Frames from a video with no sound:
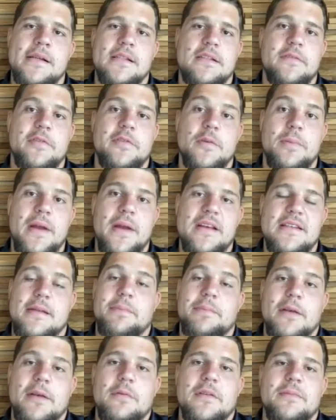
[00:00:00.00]
a few players that
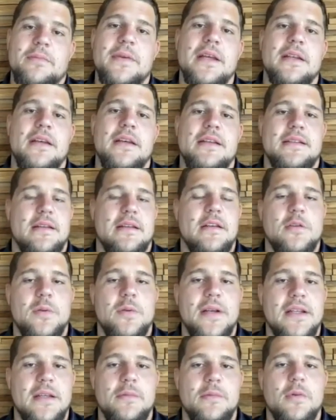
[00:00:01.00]
played with me in the SA under
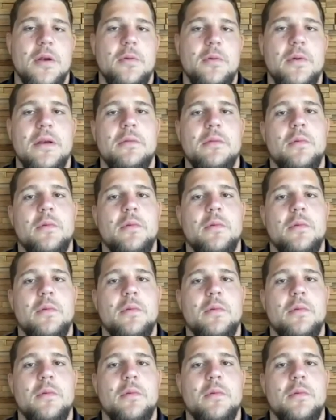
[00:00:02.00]
20 team when